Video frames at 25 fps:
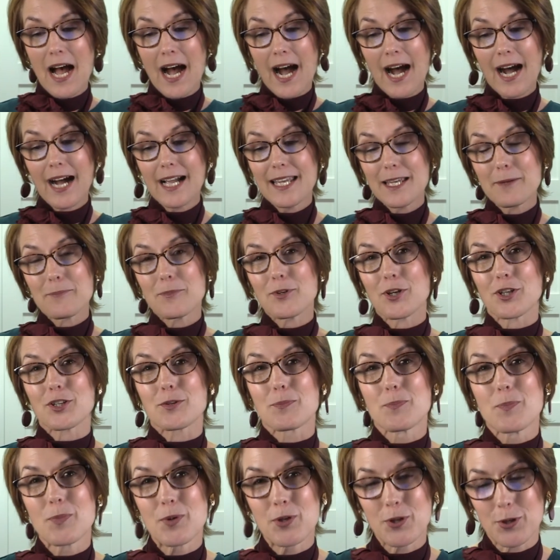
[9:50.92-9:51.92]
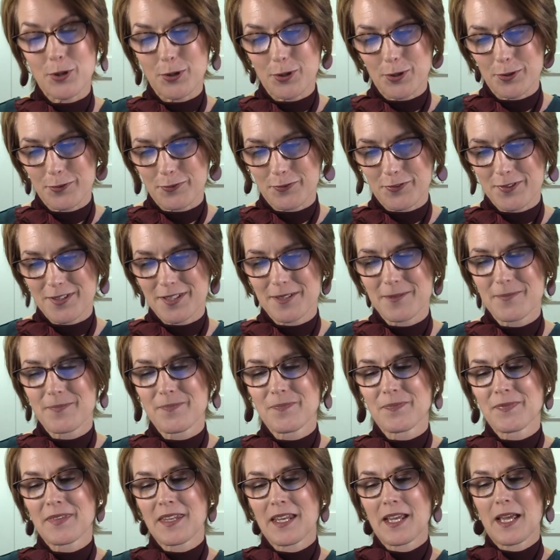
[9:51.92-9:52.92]
I am not moved
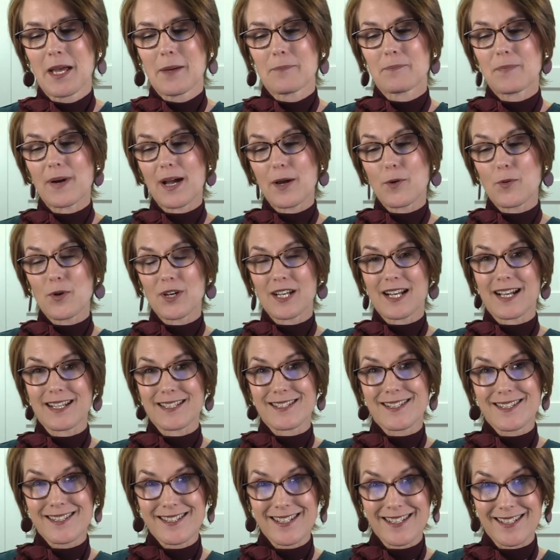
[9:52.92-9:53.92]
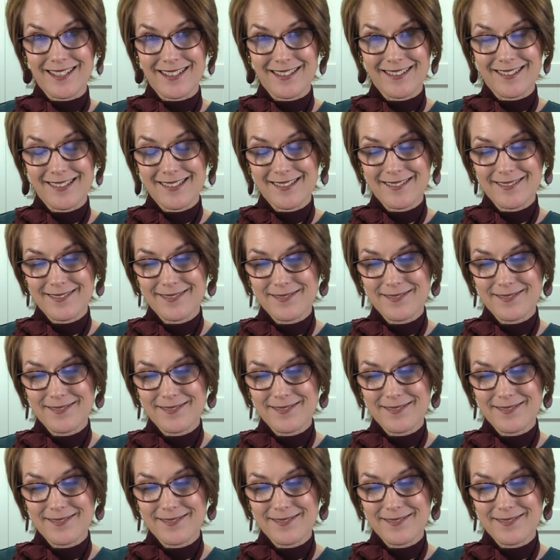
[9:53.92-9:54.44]
by what I see